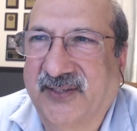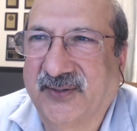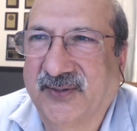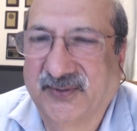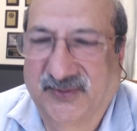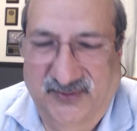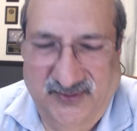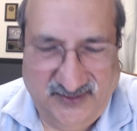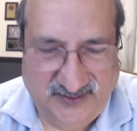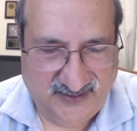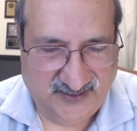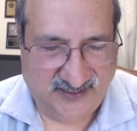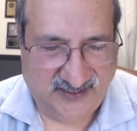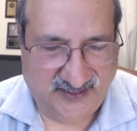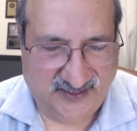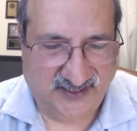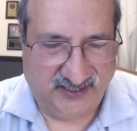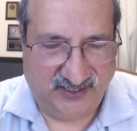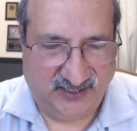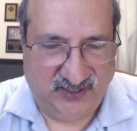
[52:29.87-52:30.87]
thank you.
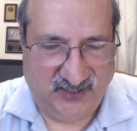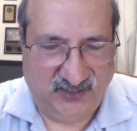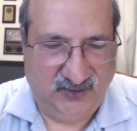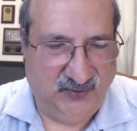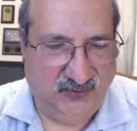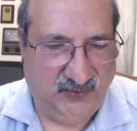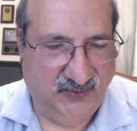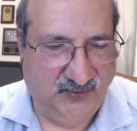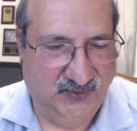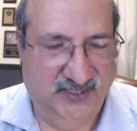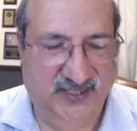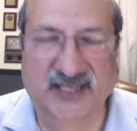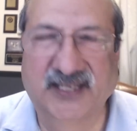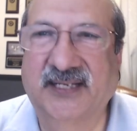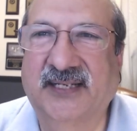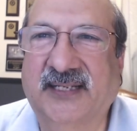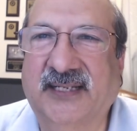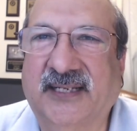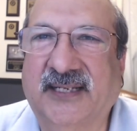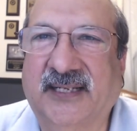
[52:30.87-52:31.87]
Thank you.
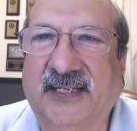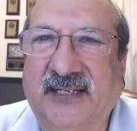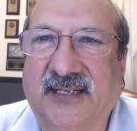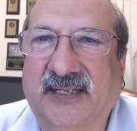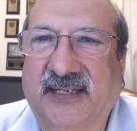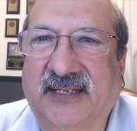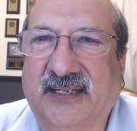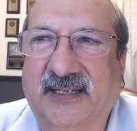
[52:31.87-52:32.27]
Awesome.